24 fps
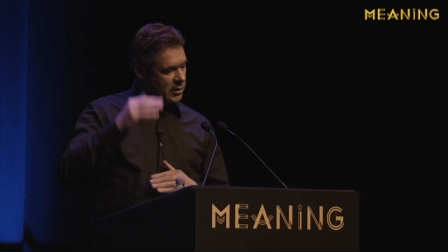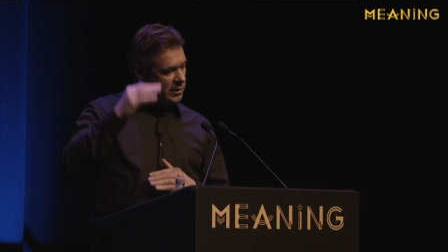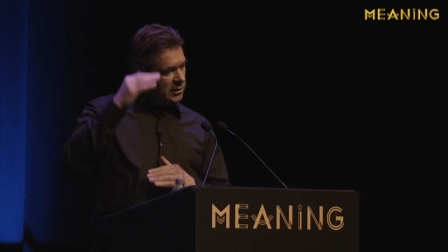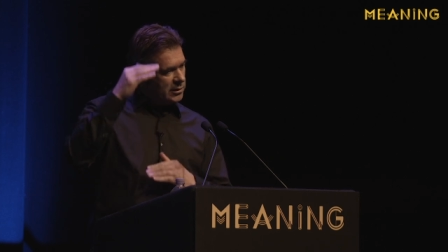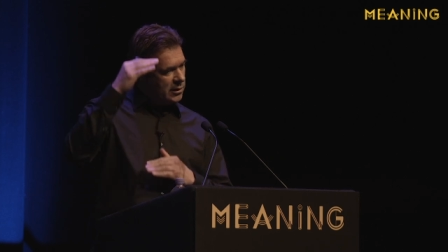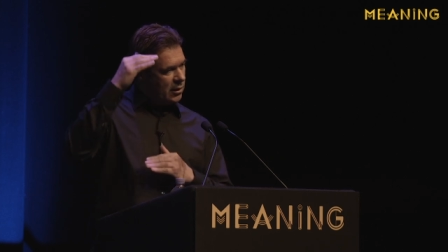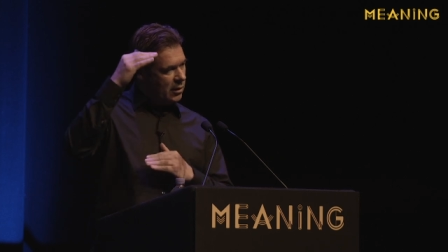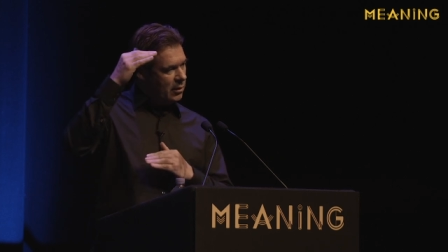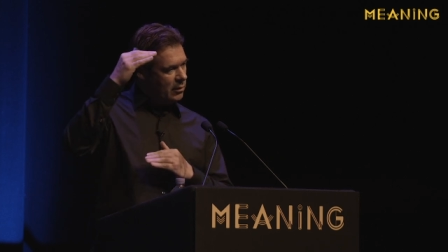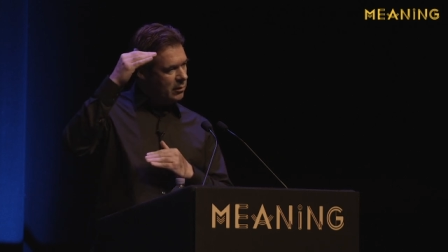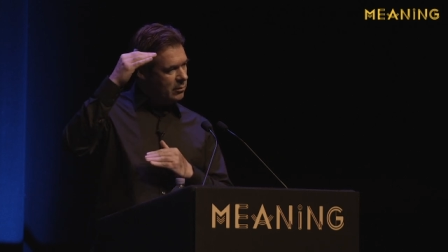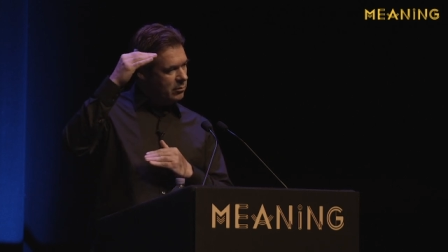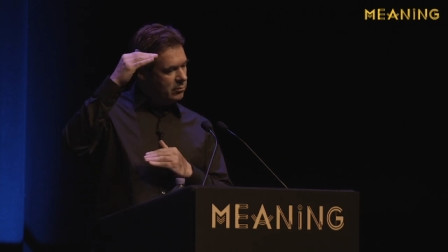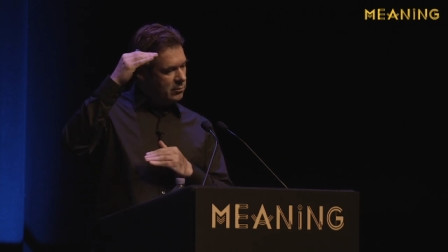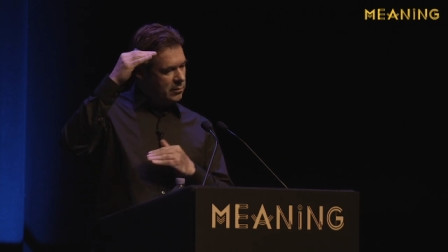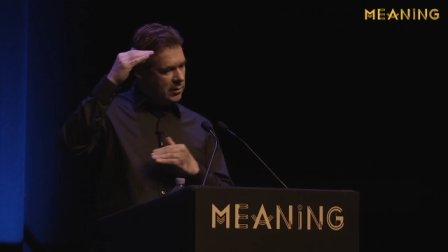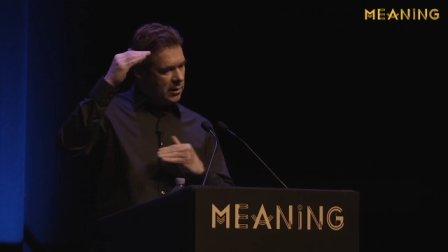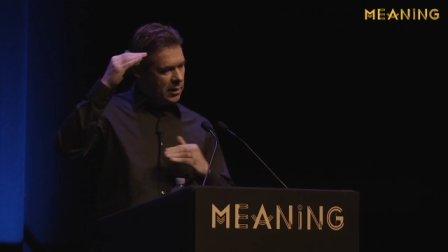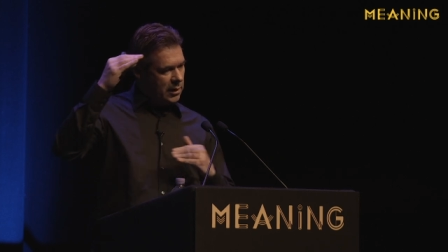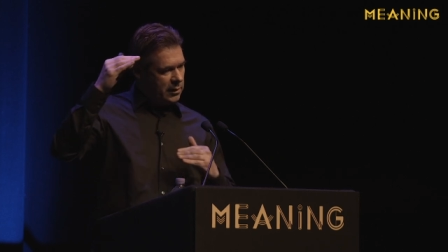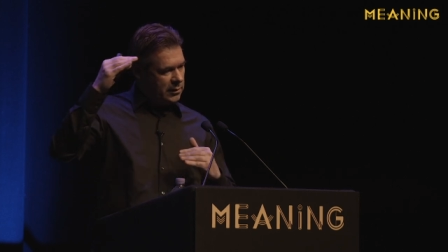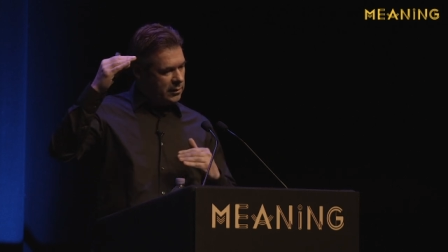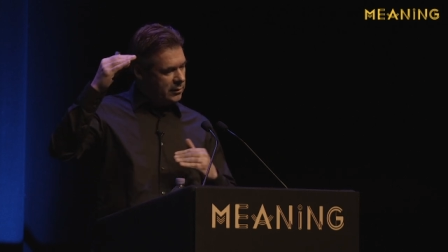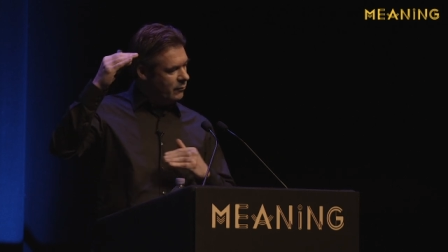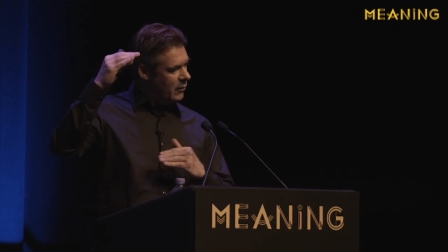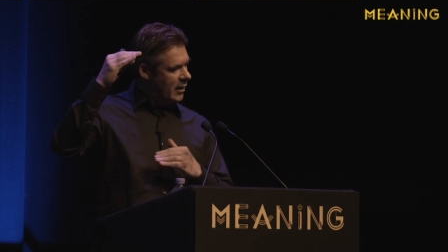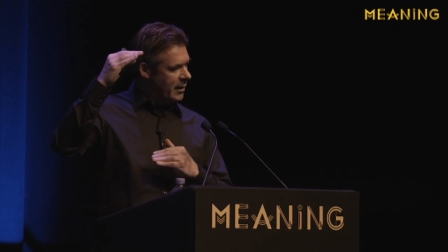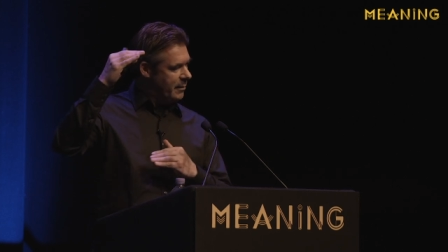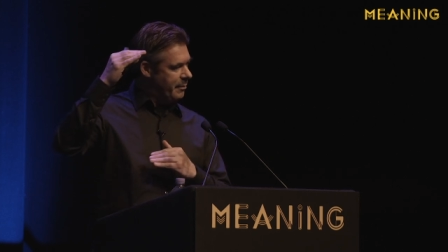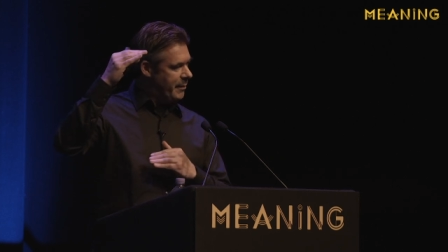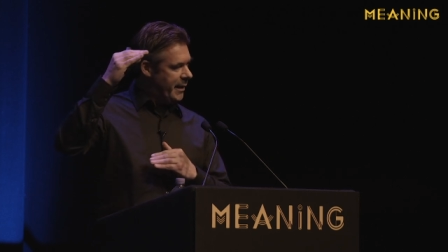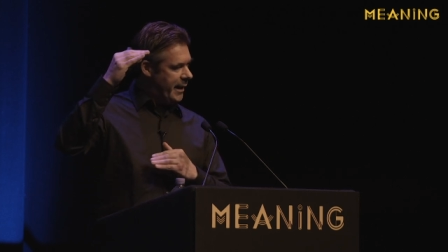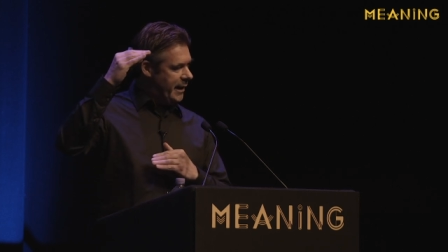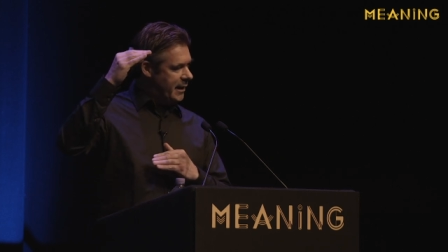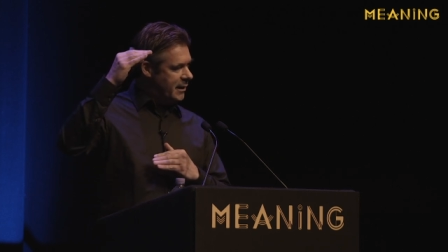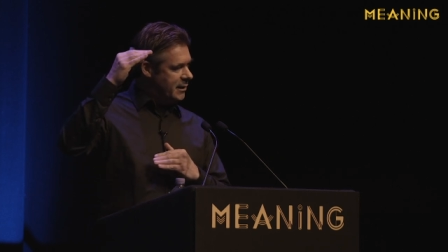It's all on
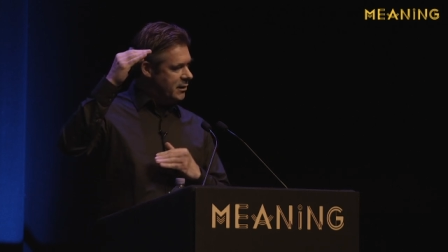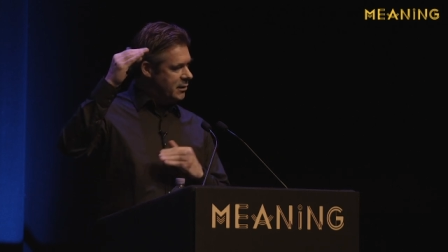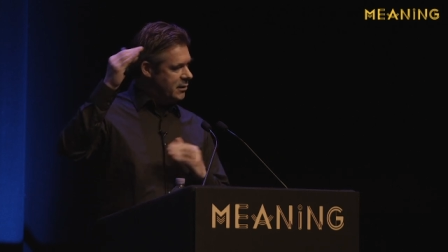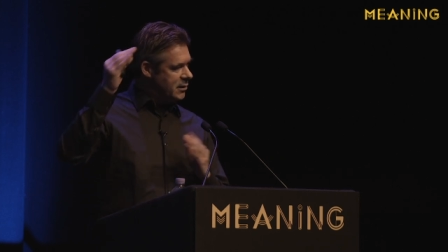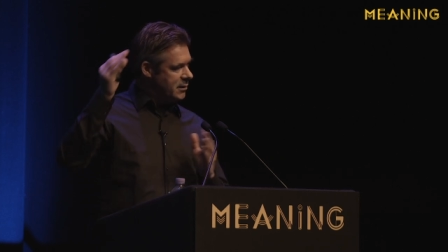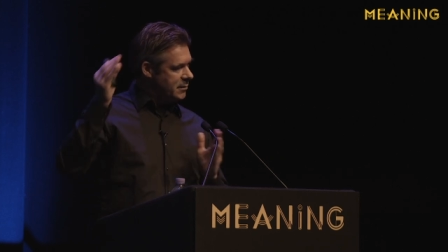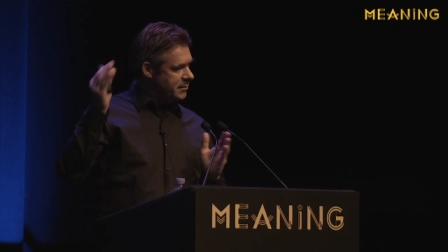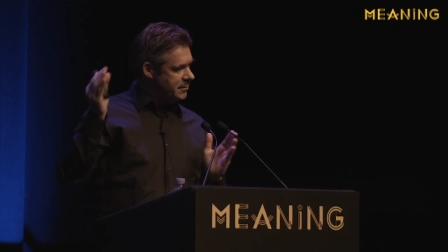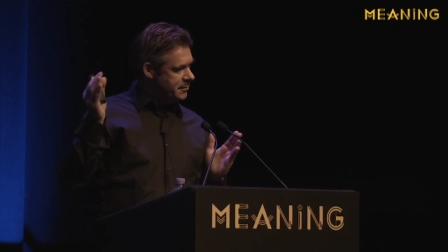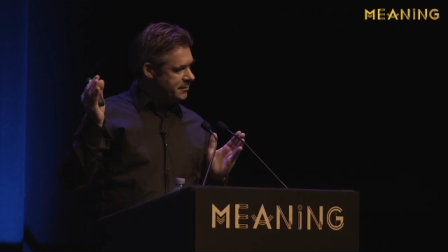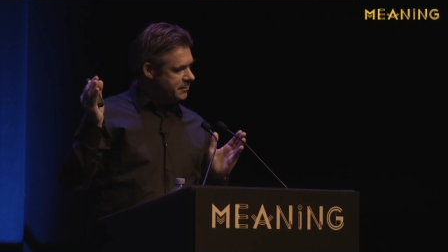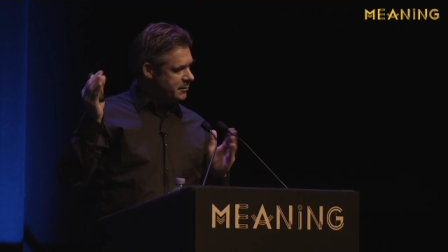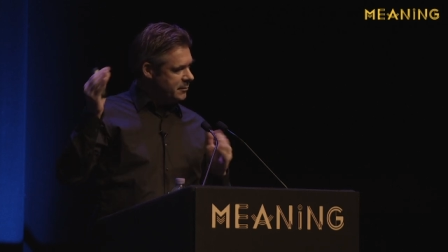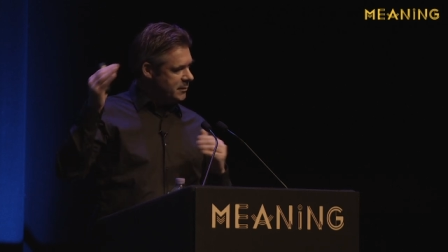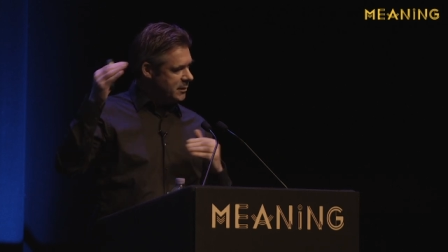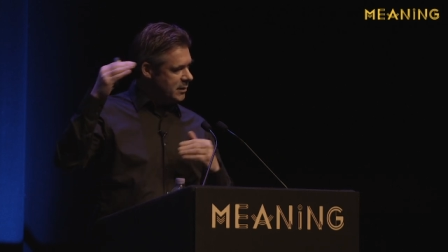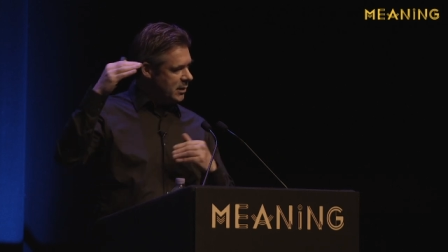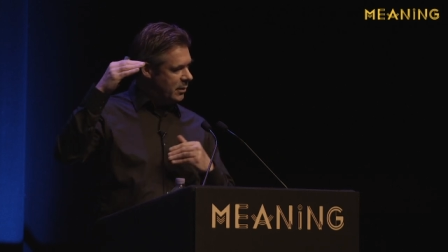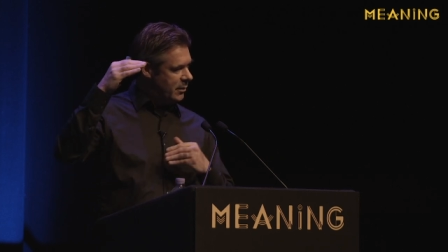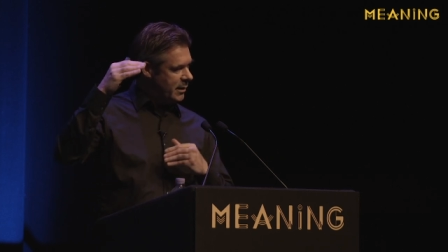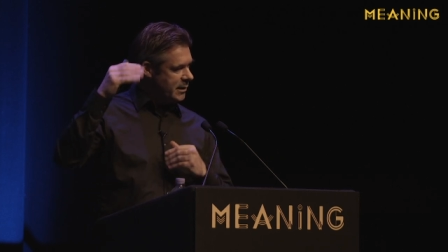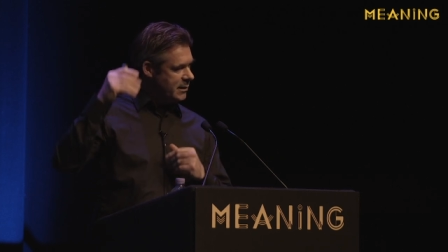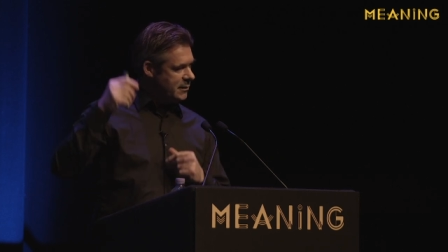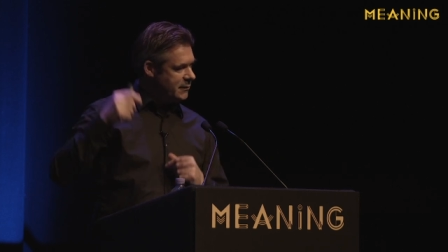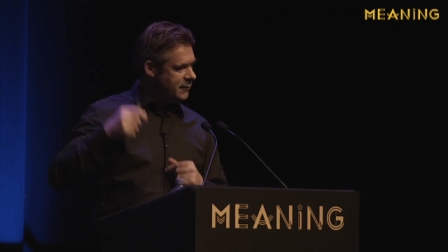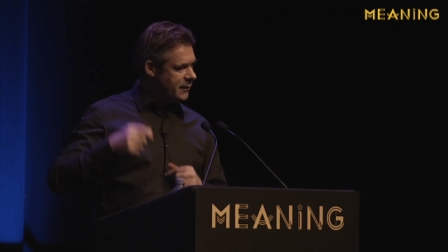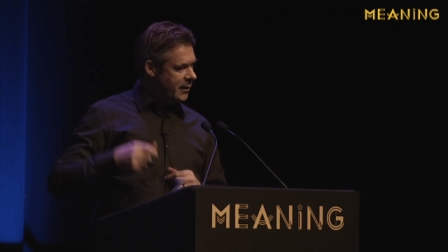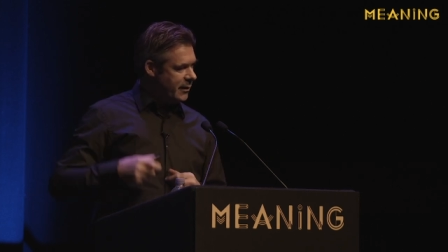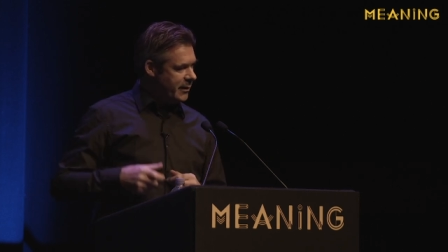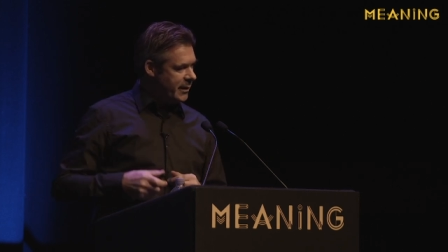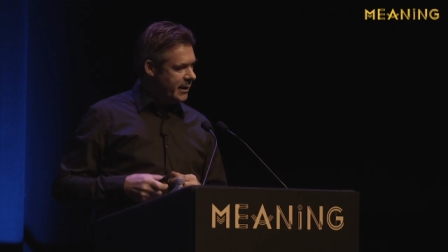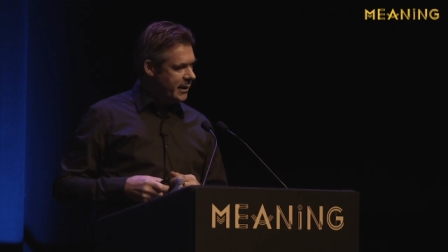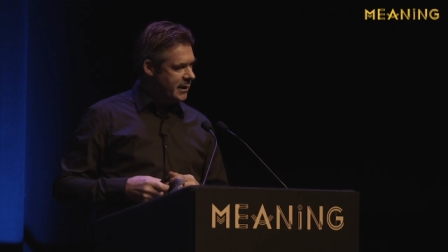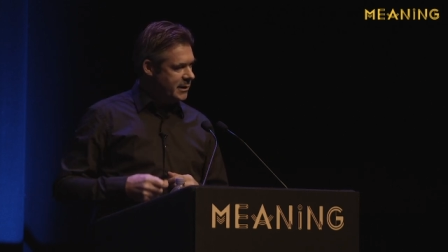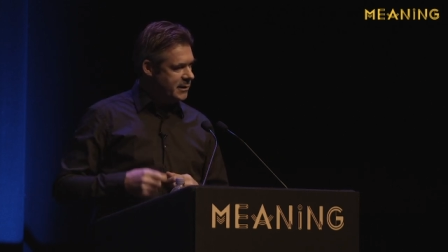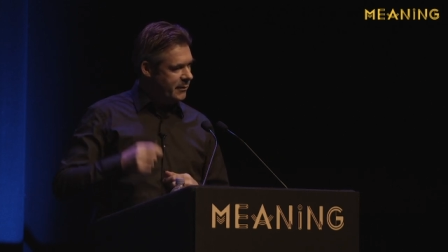one page, so it's
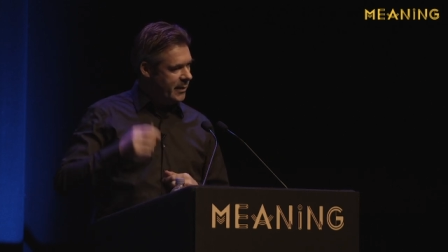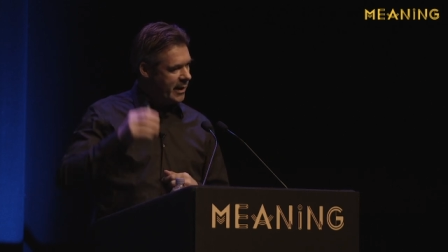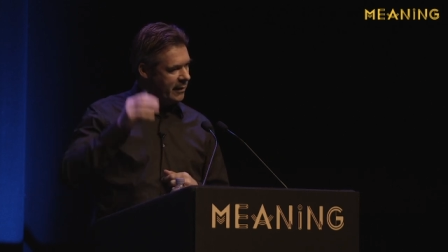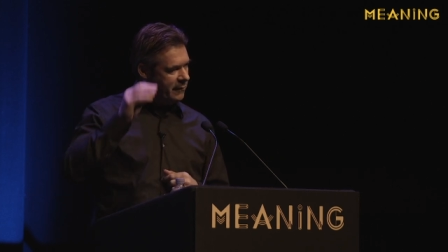very easy.